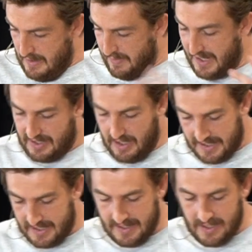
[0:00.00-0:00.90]
But
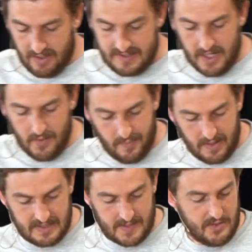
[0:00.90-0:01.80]
I'm going to need God's help
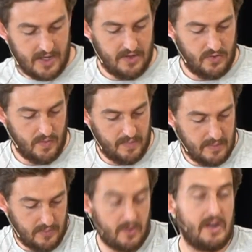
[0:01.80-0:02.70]
because I'm trying to do a
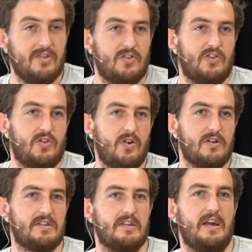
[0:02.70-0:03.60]
big book in two
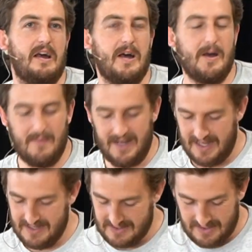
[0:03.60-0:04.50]
talks, um, and
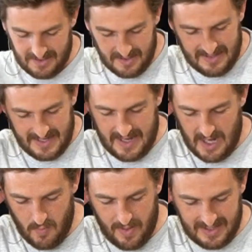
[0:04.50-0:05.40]
He's going to need to
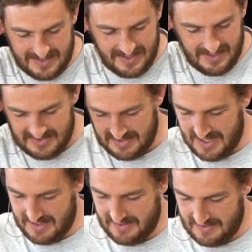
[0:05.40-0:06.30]
help us
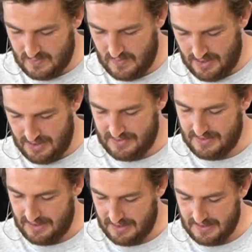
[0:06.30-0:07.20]
understand this word.
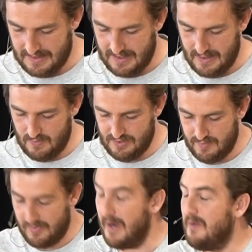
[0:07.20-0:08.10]
So, uh, would
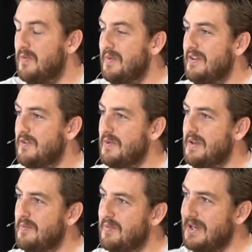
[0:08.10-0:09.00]
you pray with me as
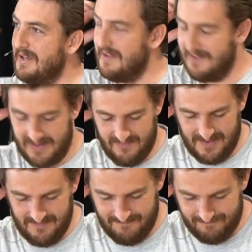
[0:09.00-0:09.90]
we begin this evening?